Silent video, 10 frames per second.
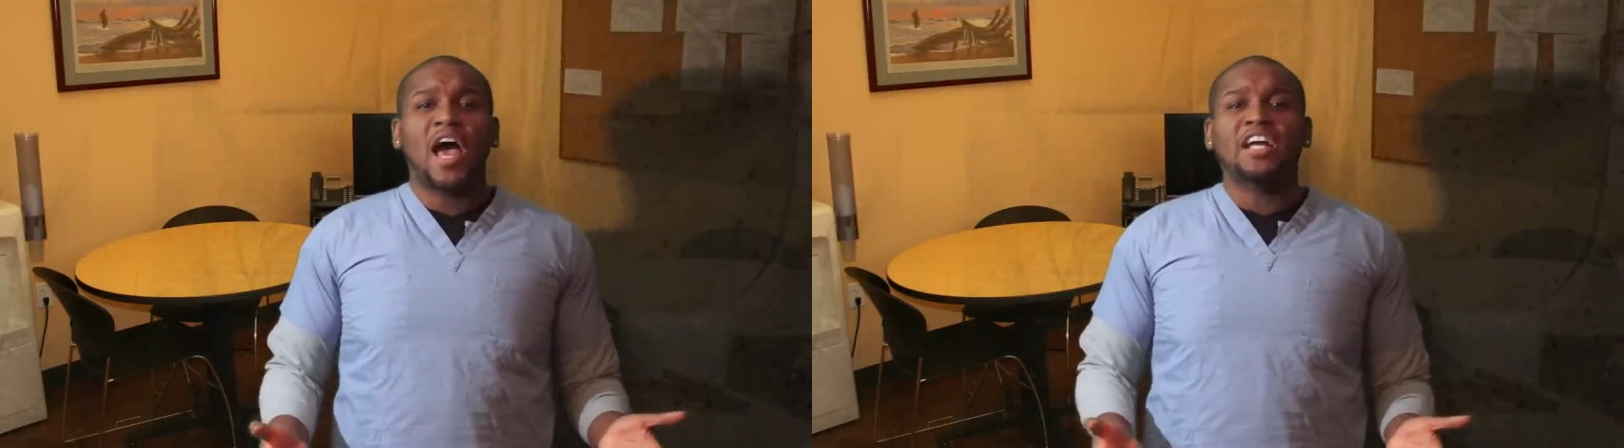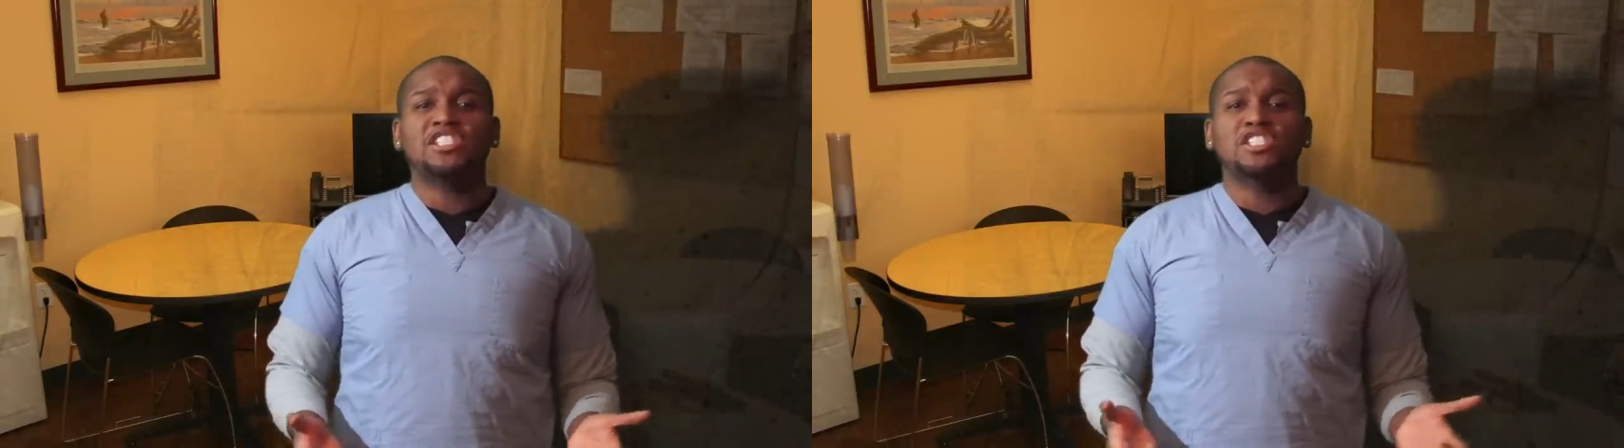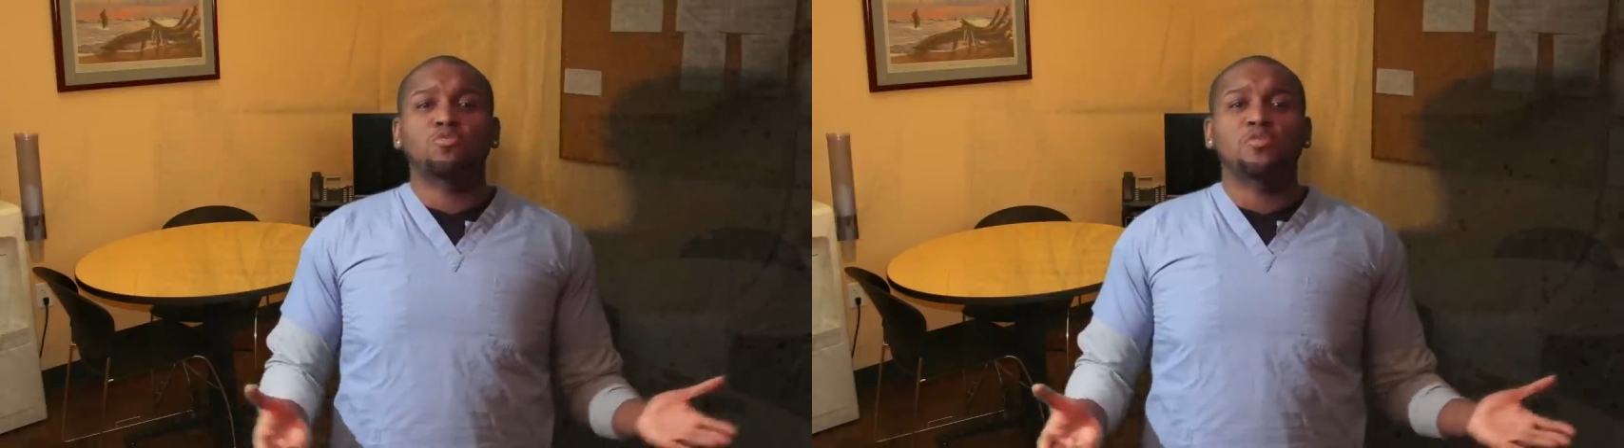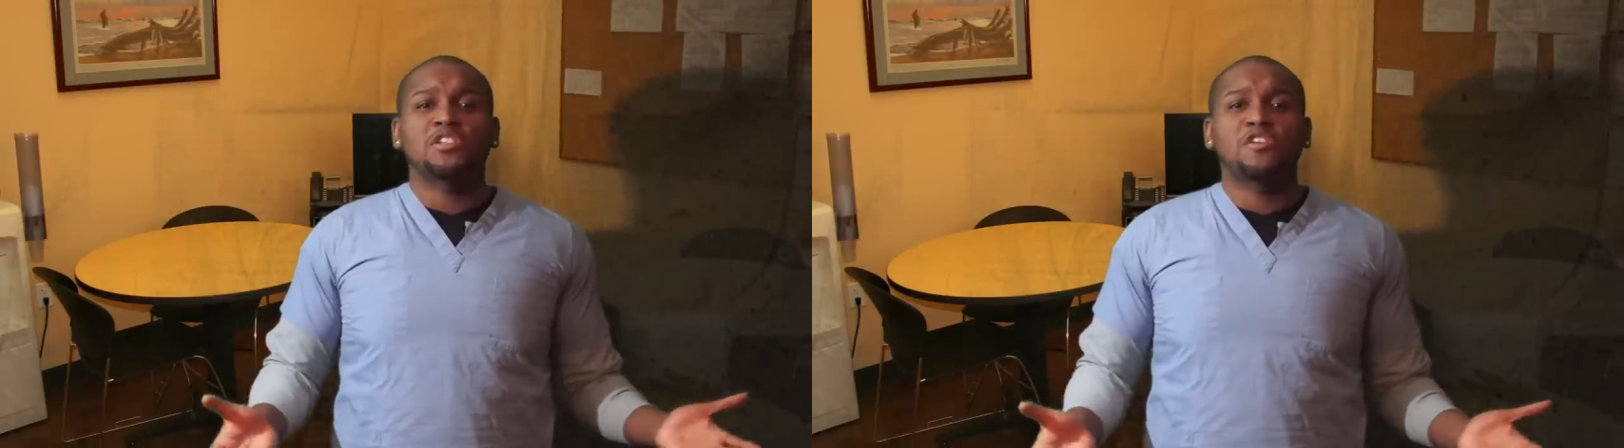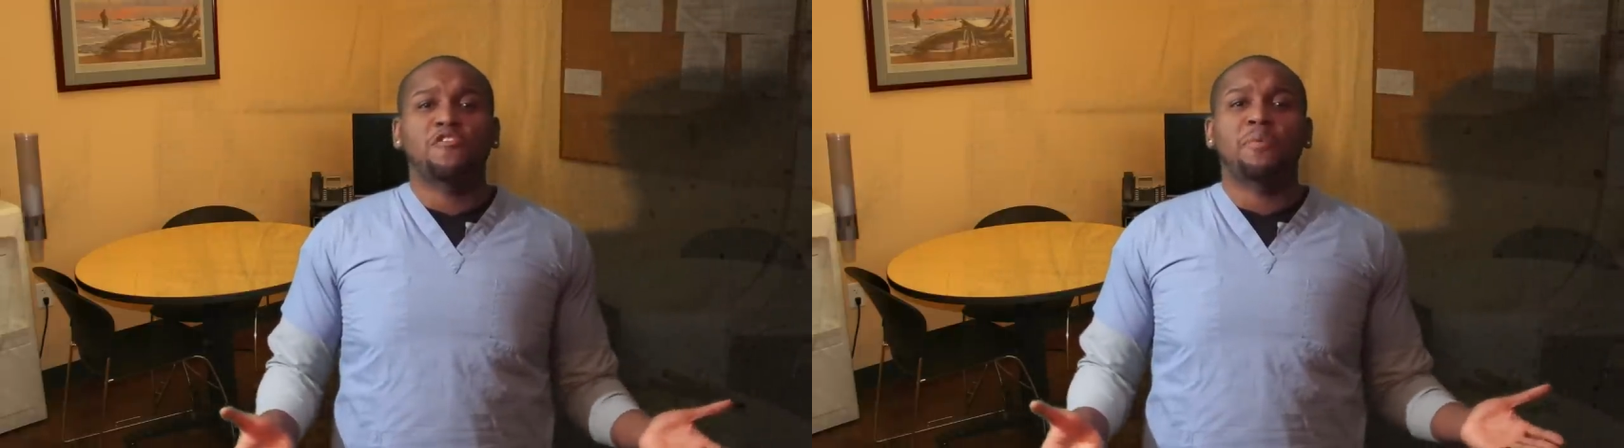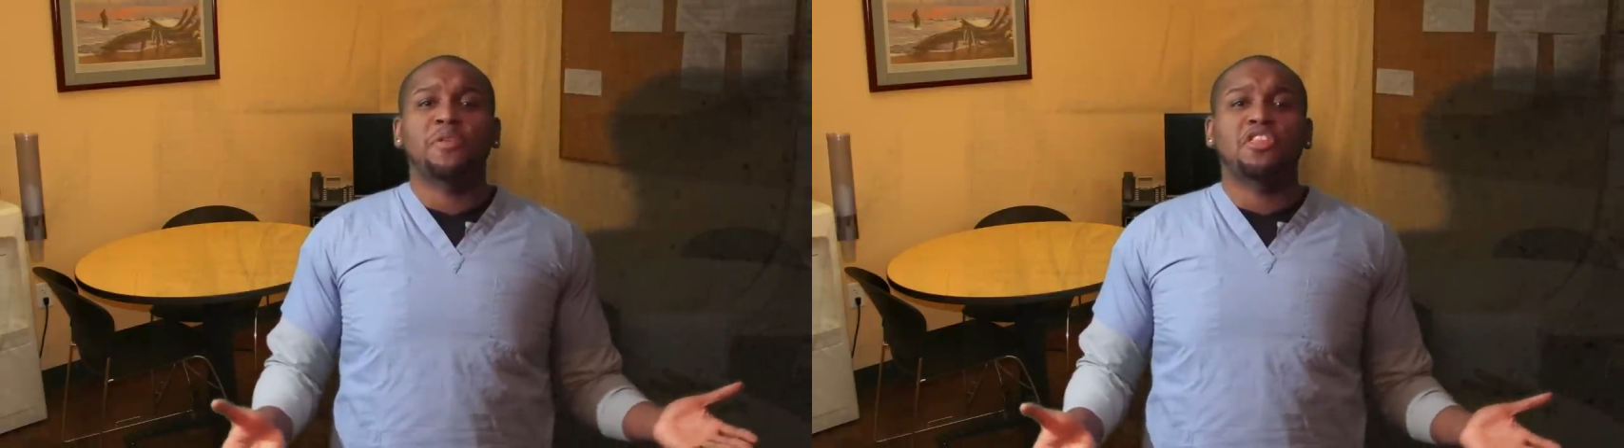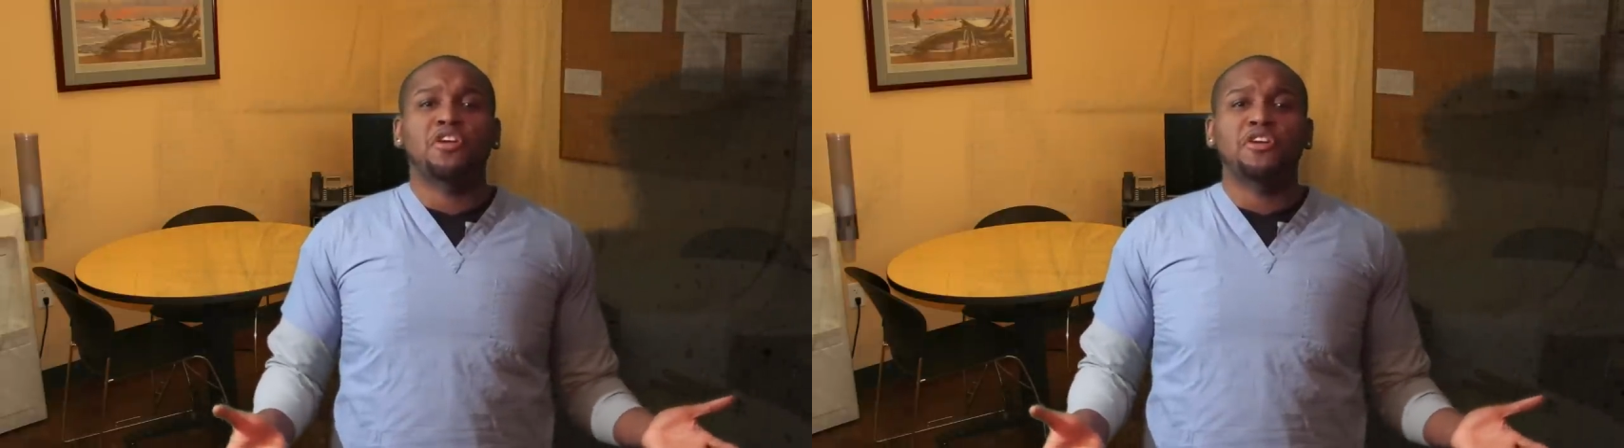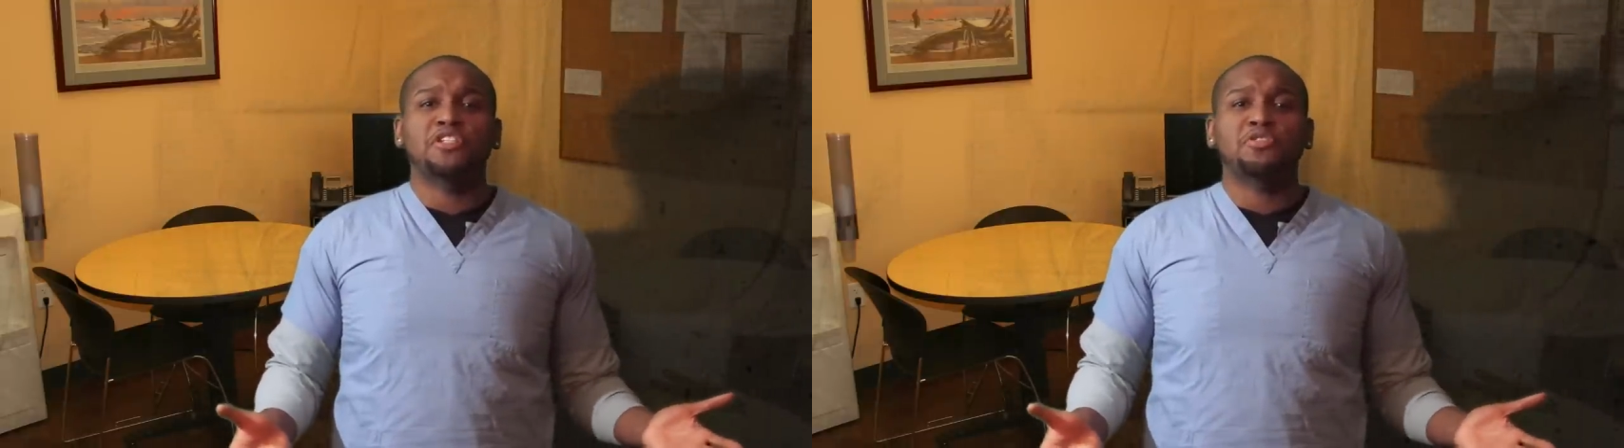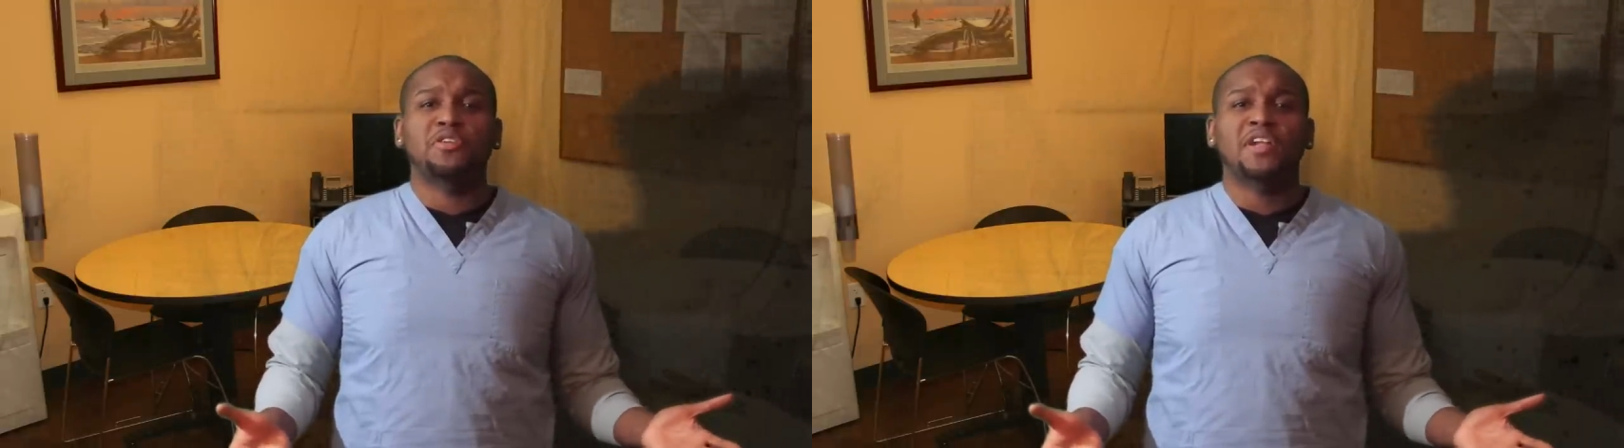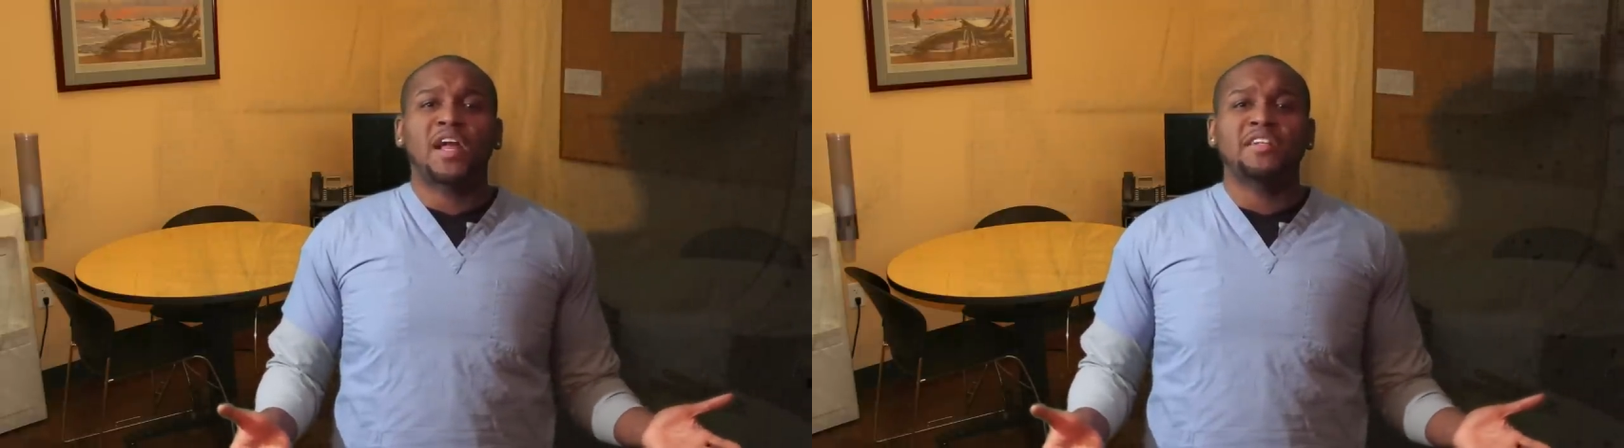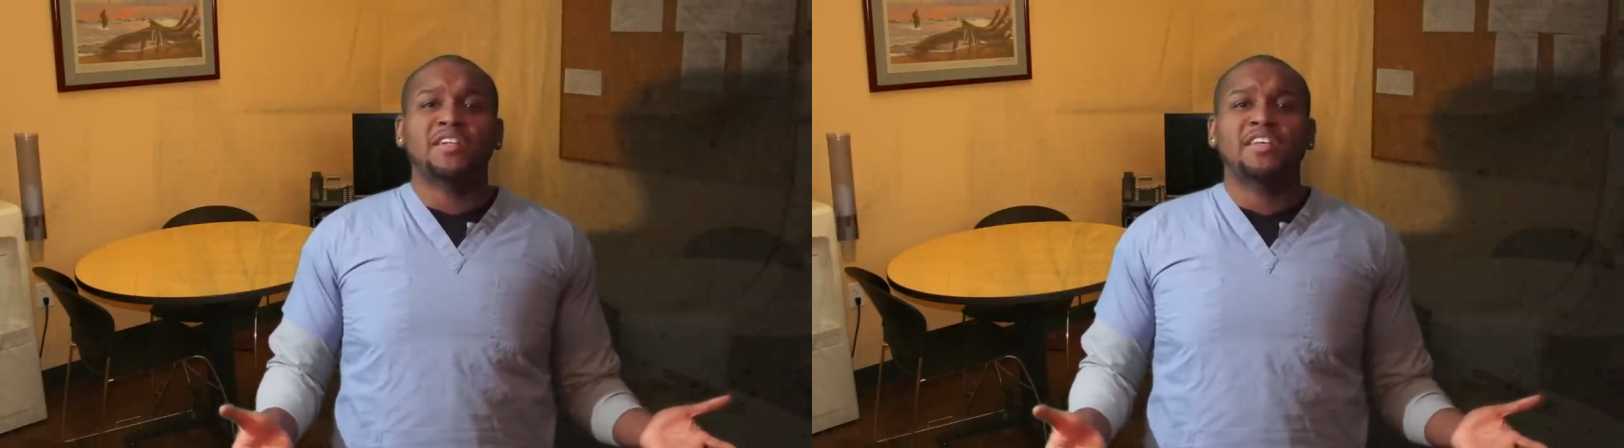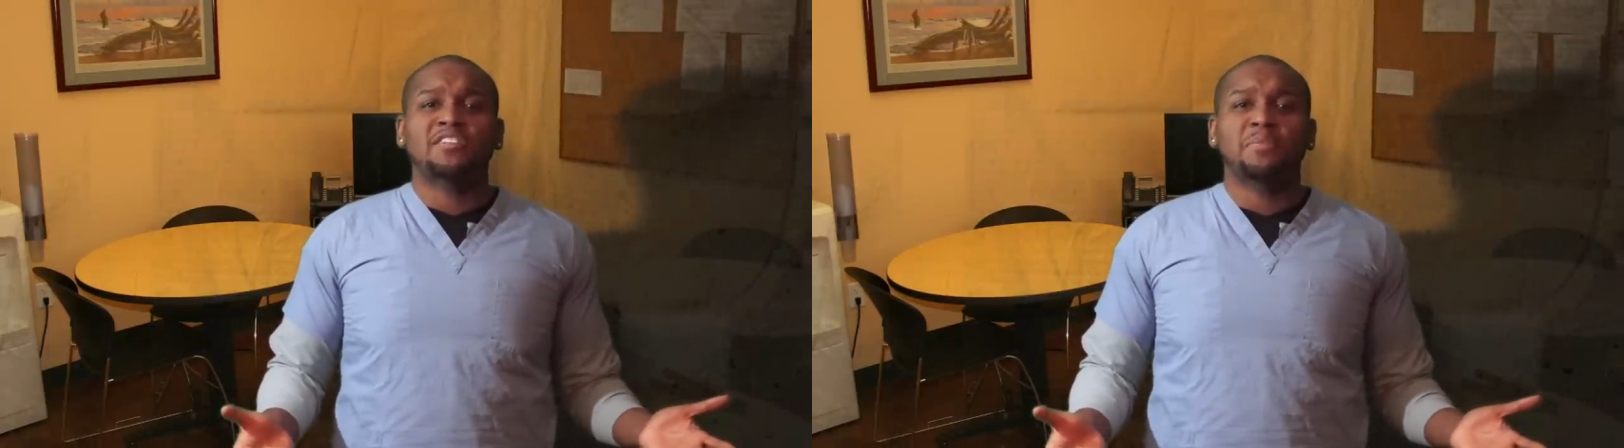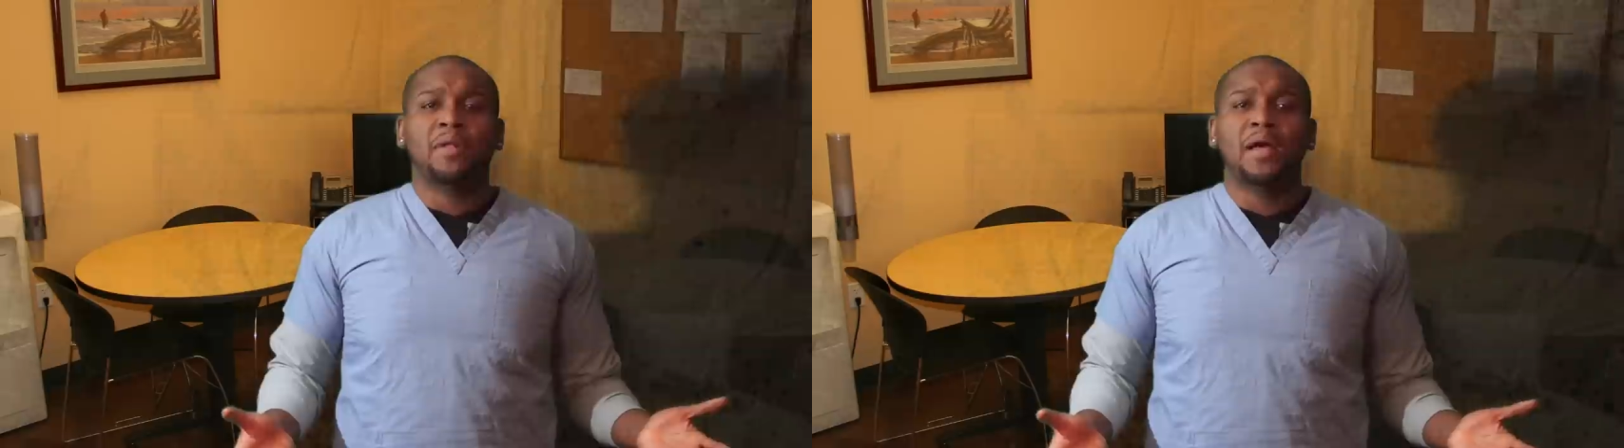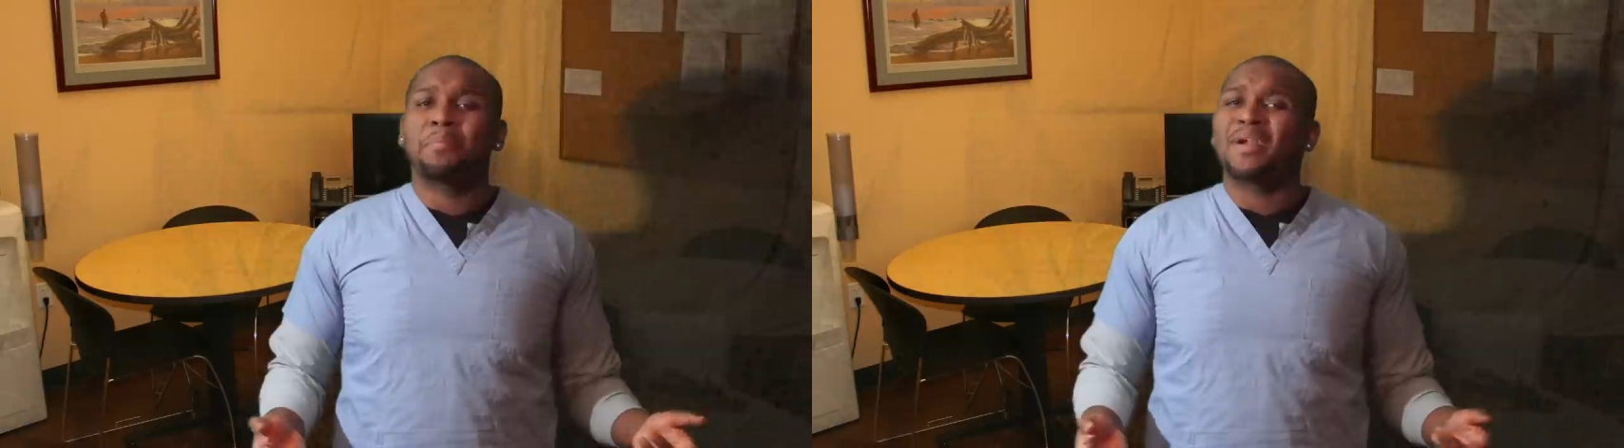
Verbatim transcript: I just switched it from a 30 to a 90-day supply,